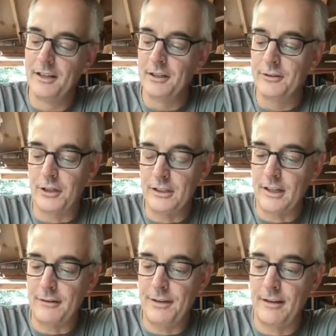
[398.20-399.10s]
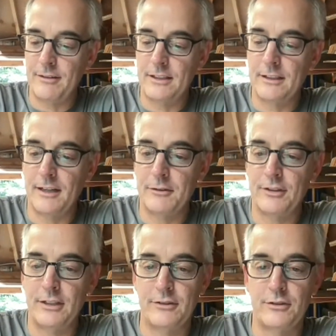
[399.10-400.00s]
started off having
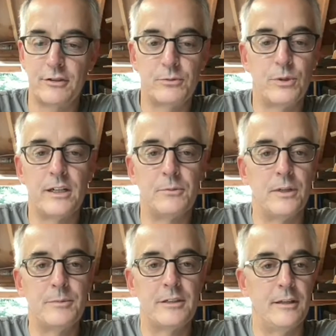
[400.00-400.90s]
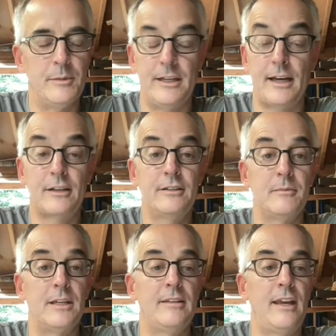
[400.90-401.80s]
conversations just one-on-one with them, and I couldn't
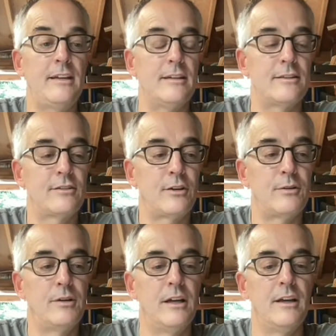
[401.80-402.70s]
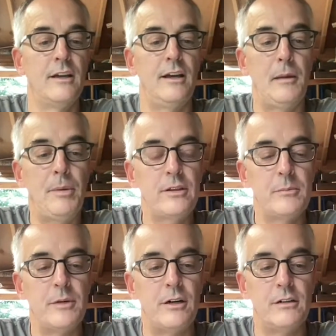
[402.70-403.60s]
maintain it. So I put them
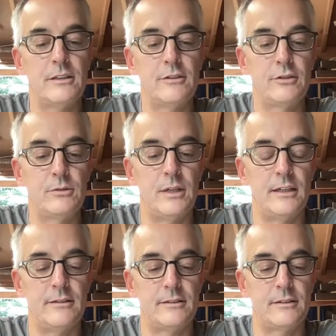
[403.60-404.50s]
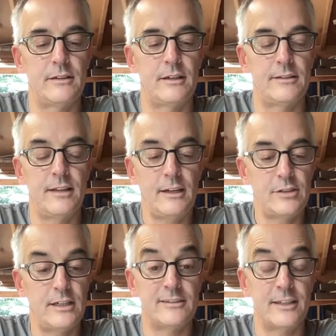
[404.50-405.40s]
all into a Slack
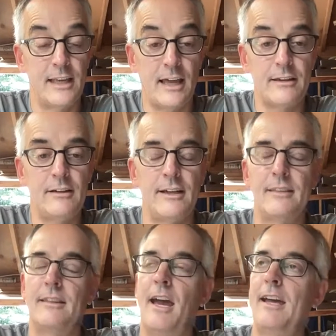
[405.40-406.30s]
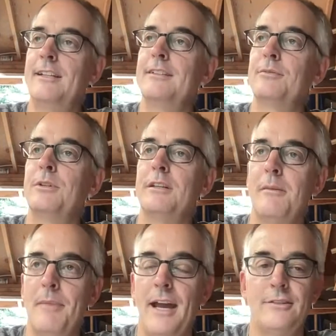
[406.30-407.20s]
channel together, and that is where the
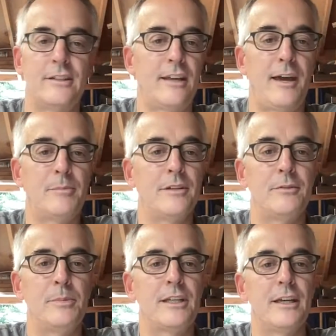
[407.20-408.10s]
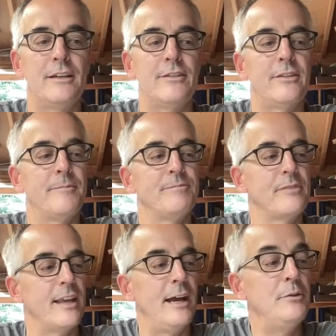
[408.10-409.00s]
magic happened, because
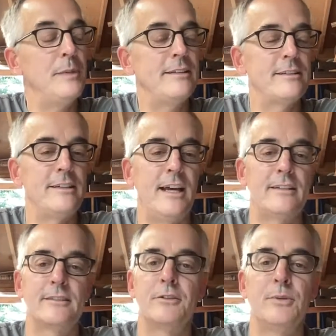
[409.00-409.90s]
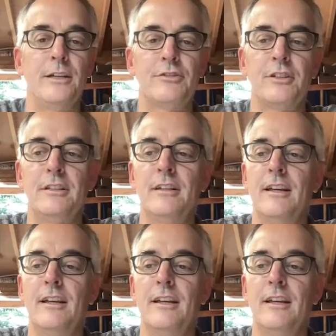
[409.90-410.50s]
I would basically ask a question